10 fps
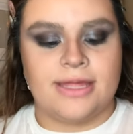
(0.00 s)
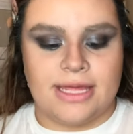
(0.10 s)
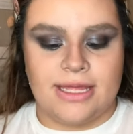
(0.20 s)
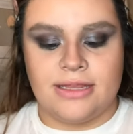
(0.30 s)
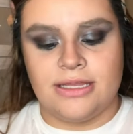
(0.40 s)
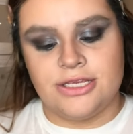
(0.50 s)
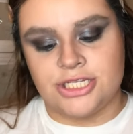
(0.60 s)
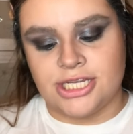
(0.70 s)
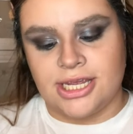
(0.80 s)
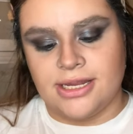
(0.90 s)
In the
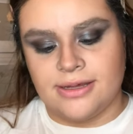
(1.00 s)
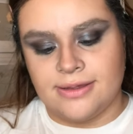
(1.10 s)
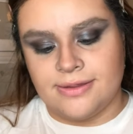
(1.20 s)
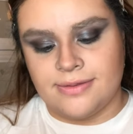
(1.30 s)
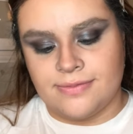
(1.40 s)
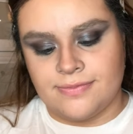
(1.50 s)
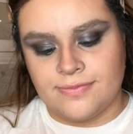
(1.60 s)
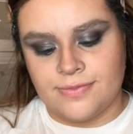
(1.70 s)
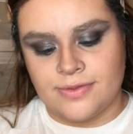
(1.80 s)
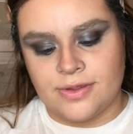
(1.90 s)
shade
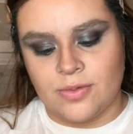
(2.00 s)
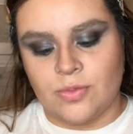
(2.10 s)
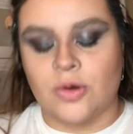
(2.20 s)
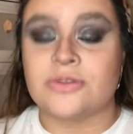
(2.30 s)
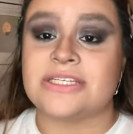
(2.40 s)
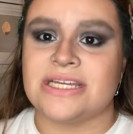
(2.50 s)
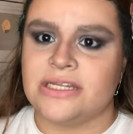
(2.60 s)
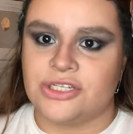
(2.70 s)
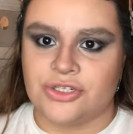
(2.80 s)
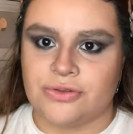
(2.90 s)
Rose
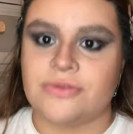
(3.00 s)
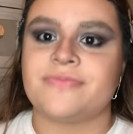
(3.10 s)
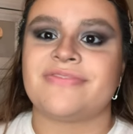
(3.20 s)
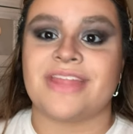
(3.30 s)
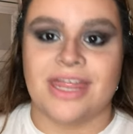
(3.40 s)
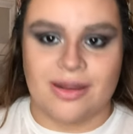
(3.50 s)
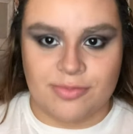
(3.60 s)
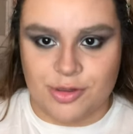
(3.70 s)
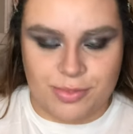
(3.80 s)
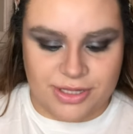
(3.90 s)
Initial. And I'm
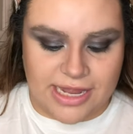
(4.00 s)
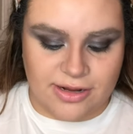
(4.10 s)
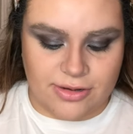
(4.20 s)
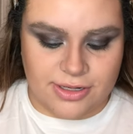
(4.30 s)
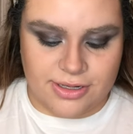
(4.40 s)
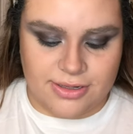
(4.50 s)
gonna put that on.